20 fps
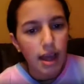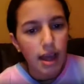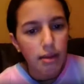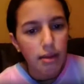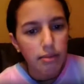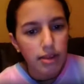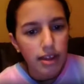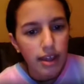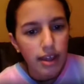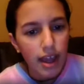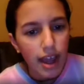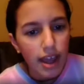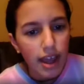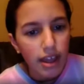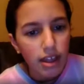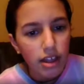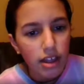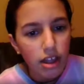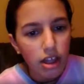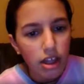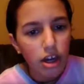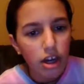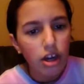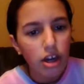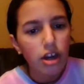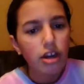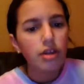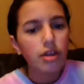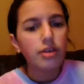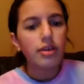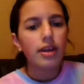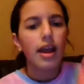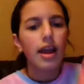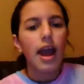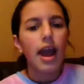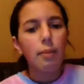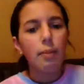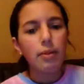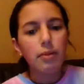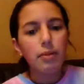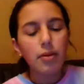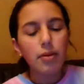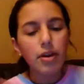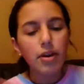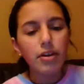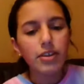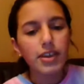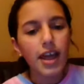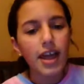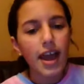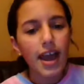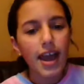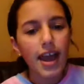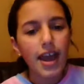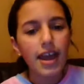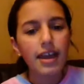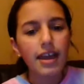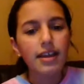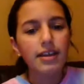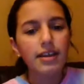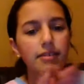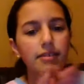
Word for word: Emily Engler. Happy birthday!